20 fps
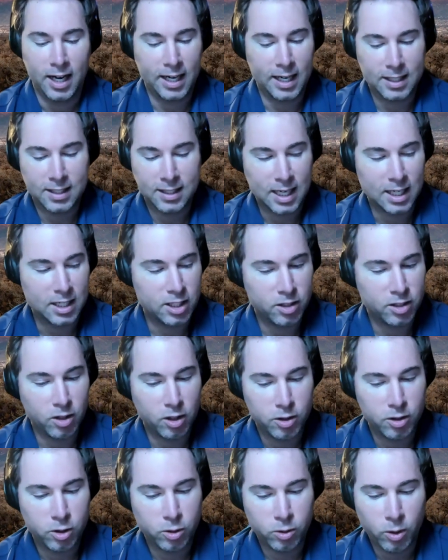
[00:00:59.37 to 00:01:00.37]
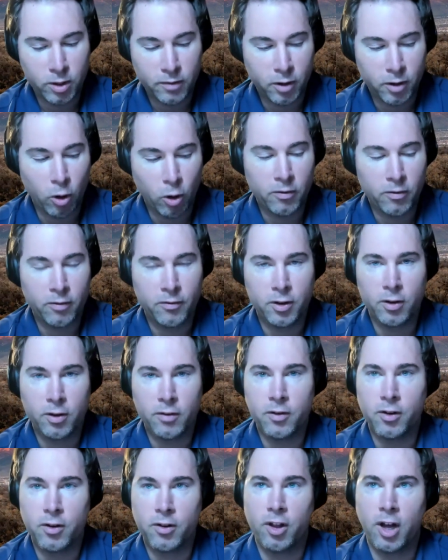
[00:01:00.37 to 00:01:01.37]
I guess, just sort of an overview
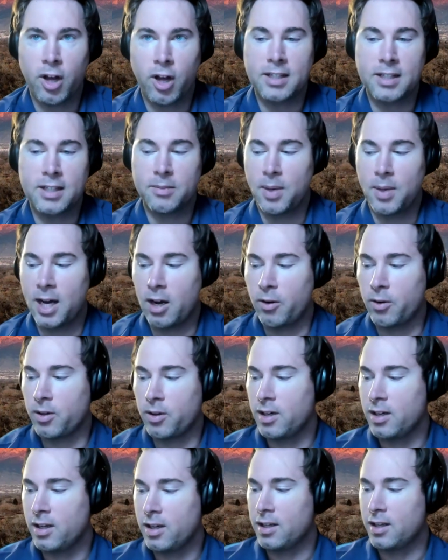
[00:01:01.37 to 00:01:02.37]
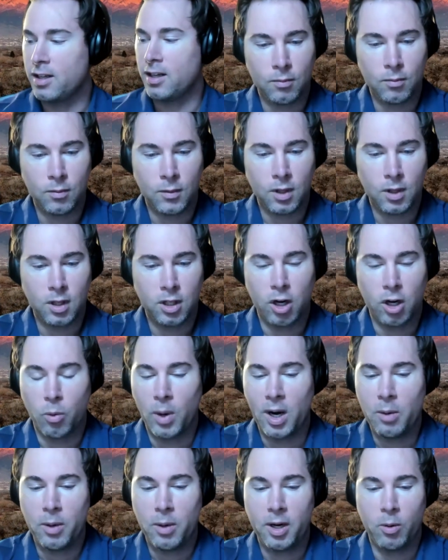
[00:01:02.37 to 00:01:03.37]
of your thoughts about,
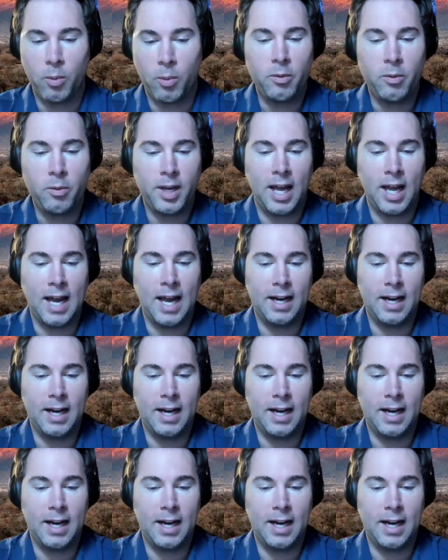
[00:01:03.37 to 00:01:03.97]
where are we